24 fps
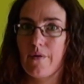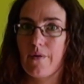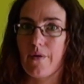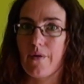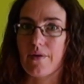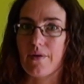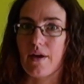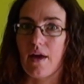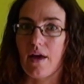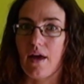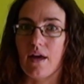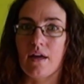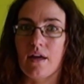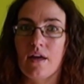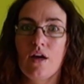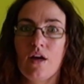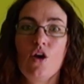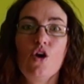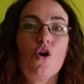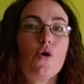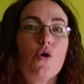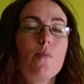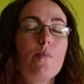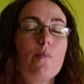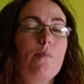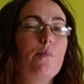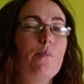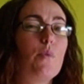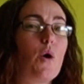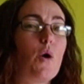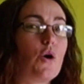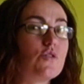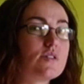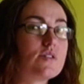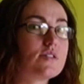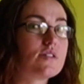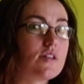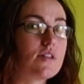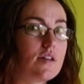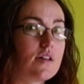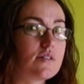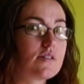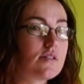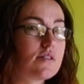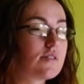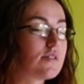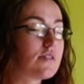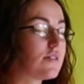Okay? Most
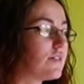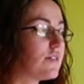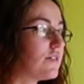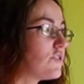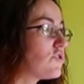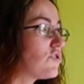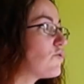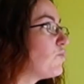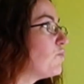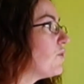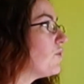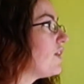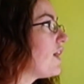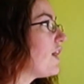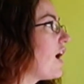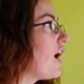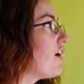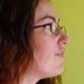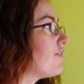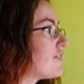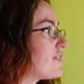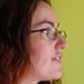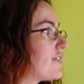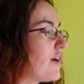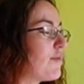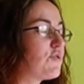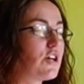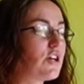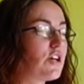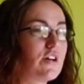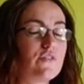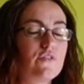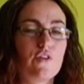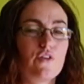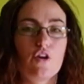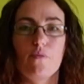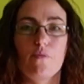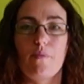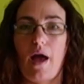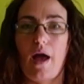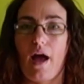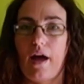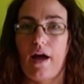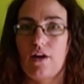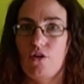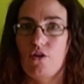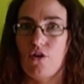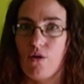sentences will have a subject, verb,
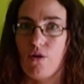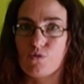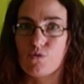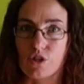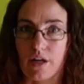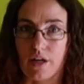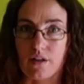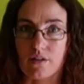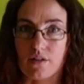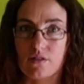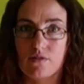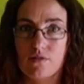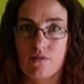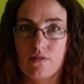and object.